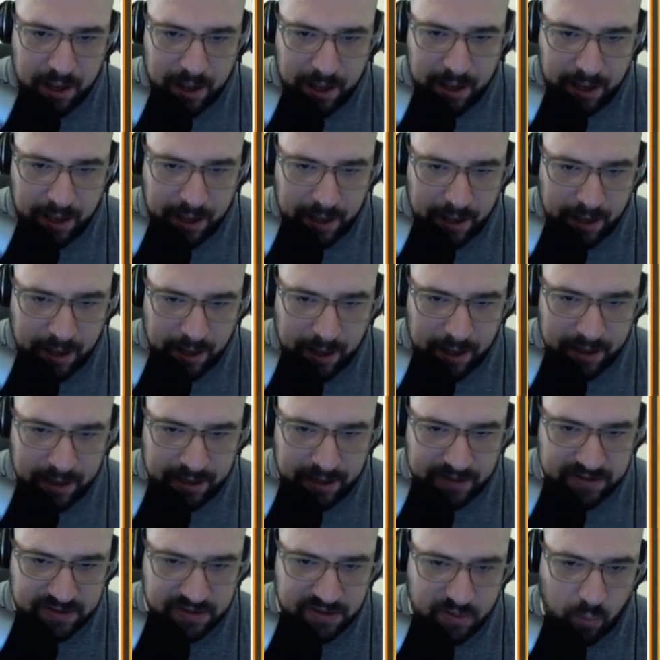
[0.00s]
But for the
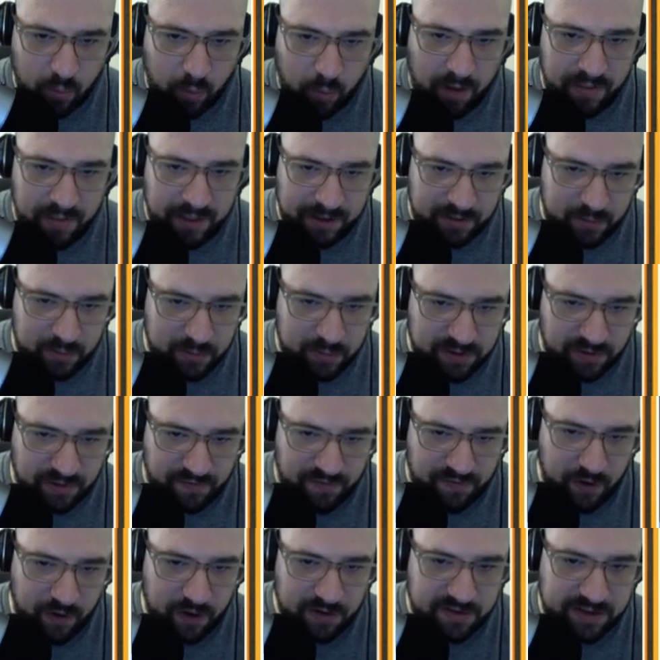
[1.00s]
side that we were
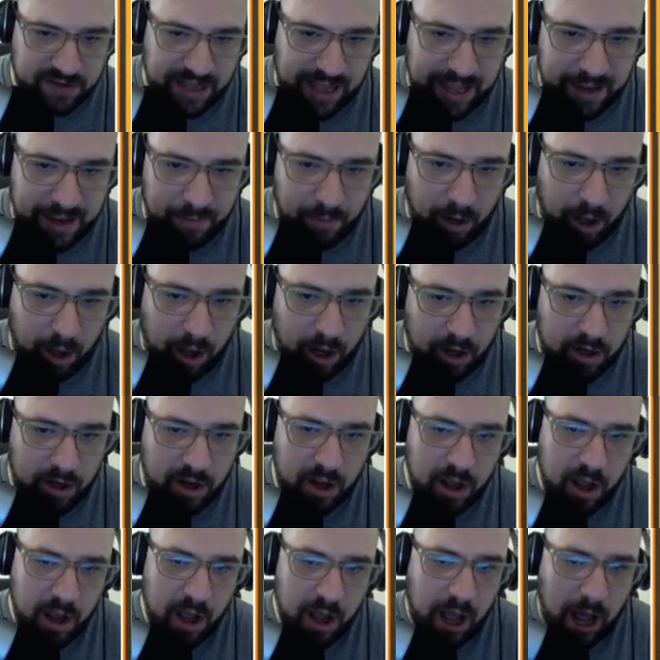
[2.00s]
on,
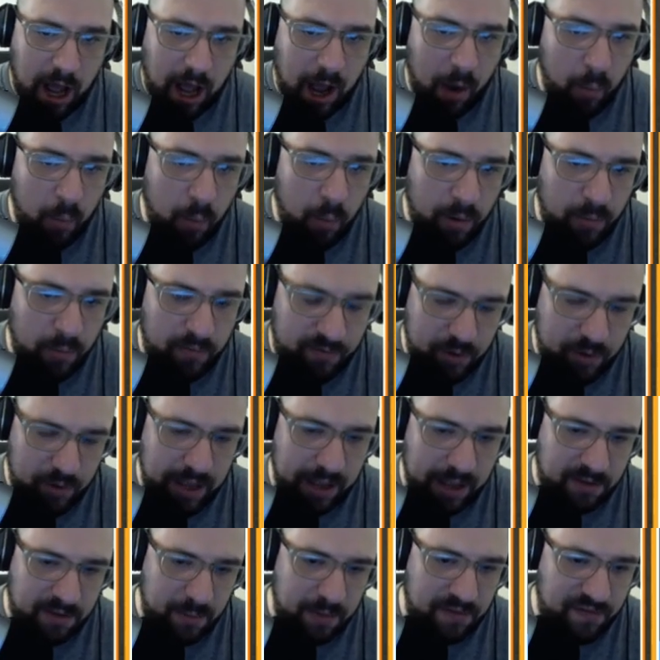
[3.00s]
um,
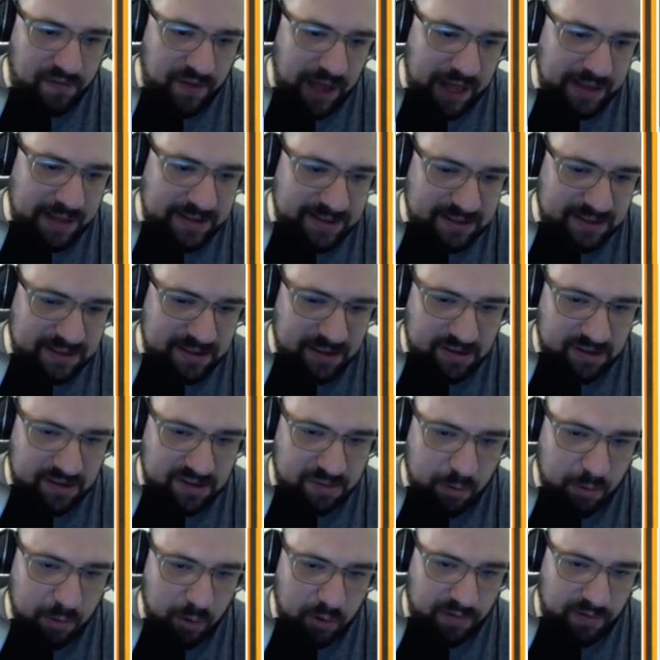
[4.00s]
it quickly became
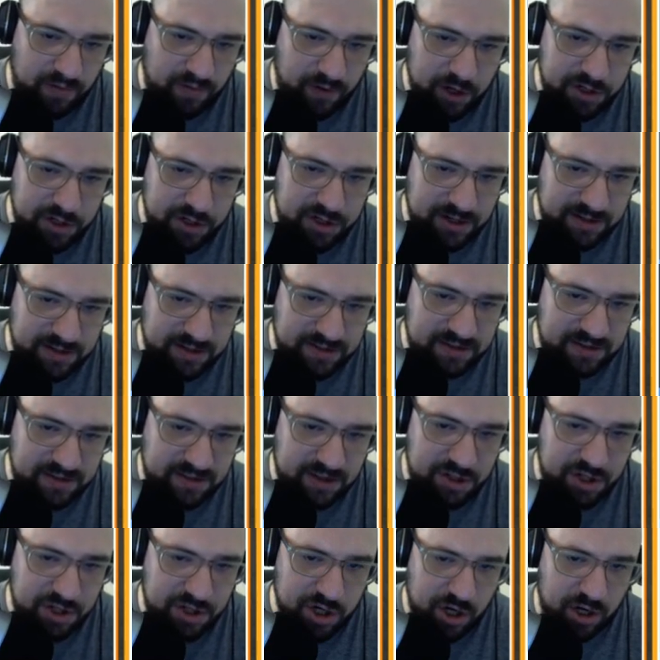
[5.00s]
apparent to me that
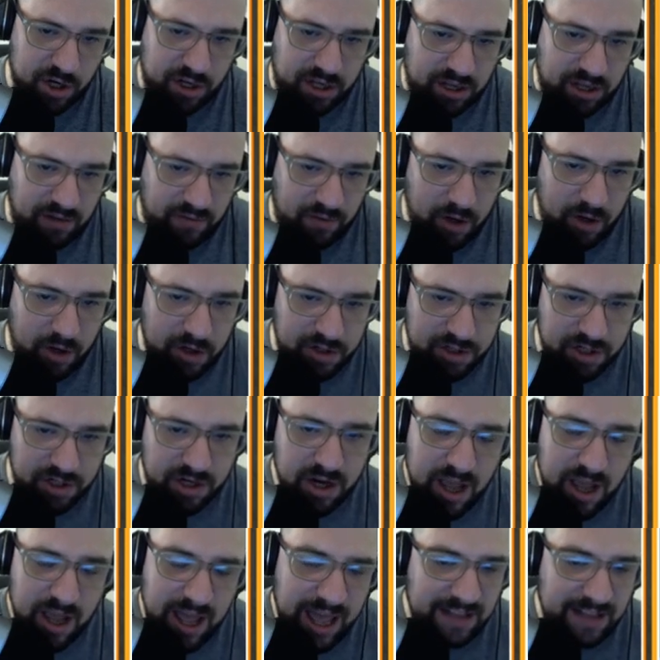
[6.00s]
cheating is
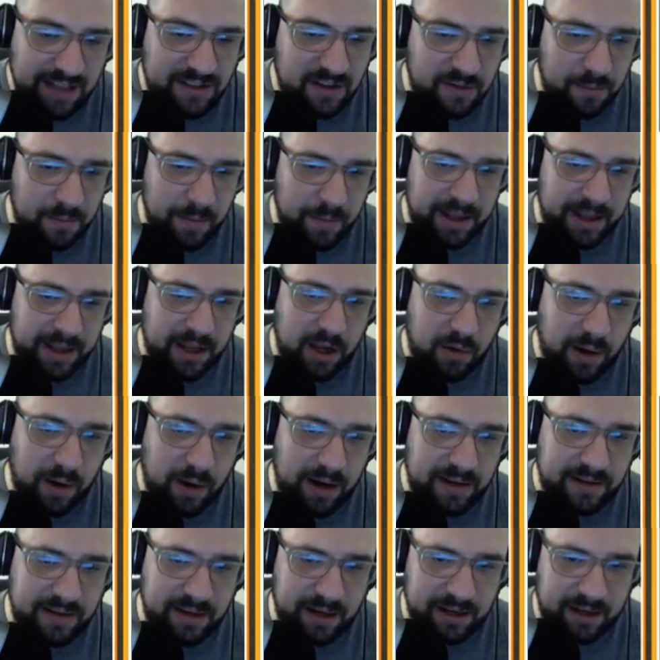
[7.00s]

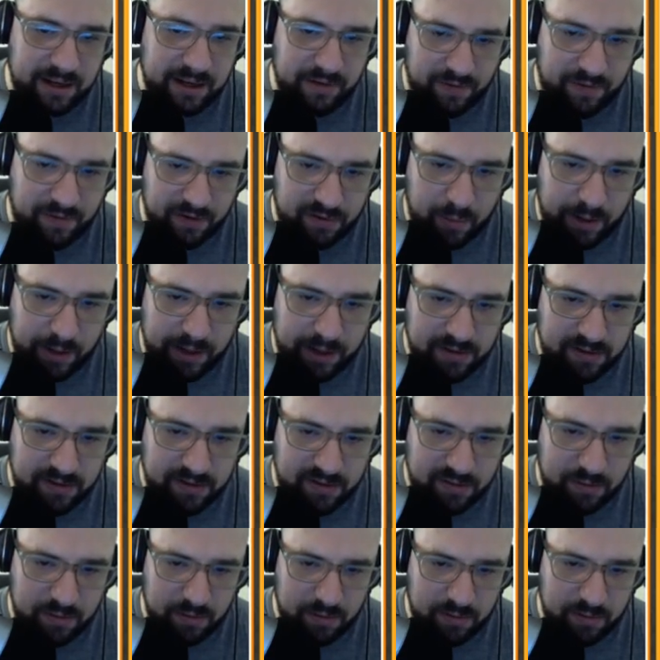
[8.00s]
100%
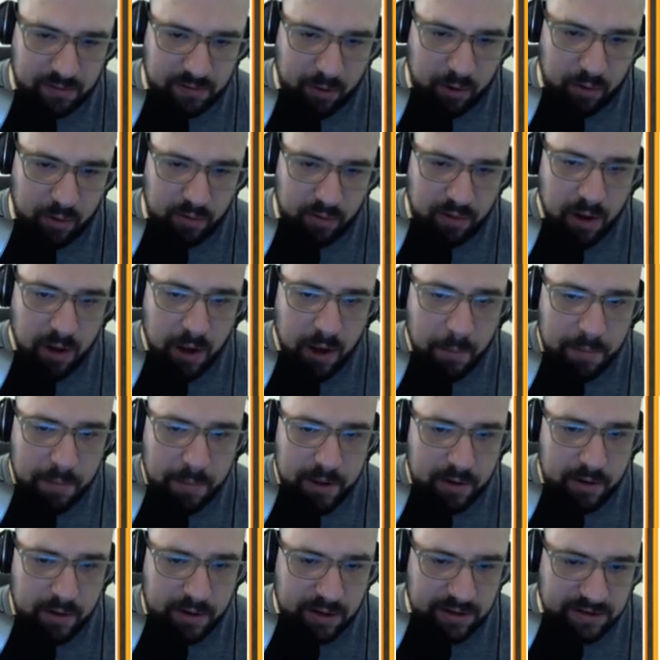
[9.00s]
possibility.